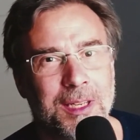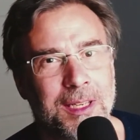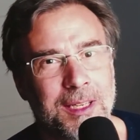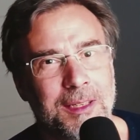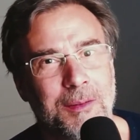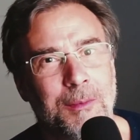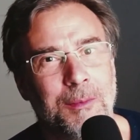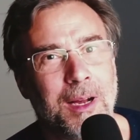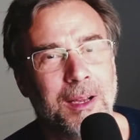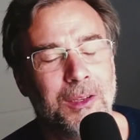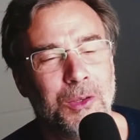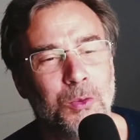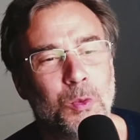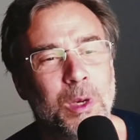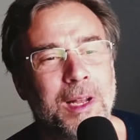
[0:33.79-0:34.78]
in my
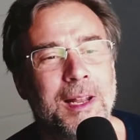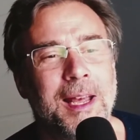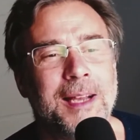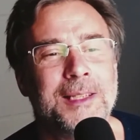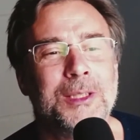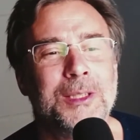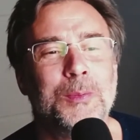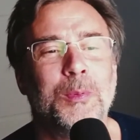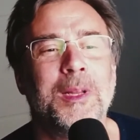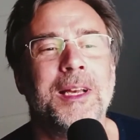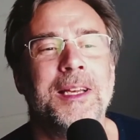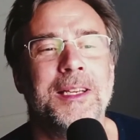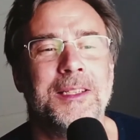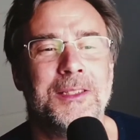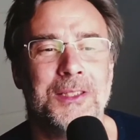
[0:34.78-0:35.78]
Johan
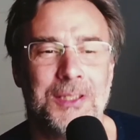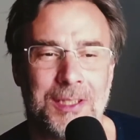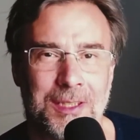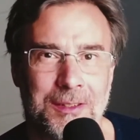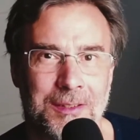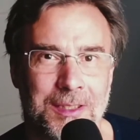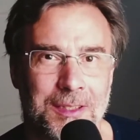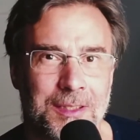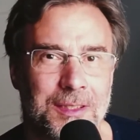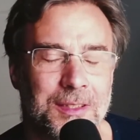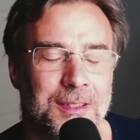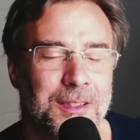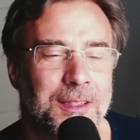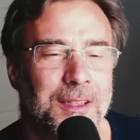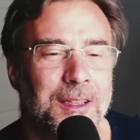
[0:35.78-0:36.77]
Explains series.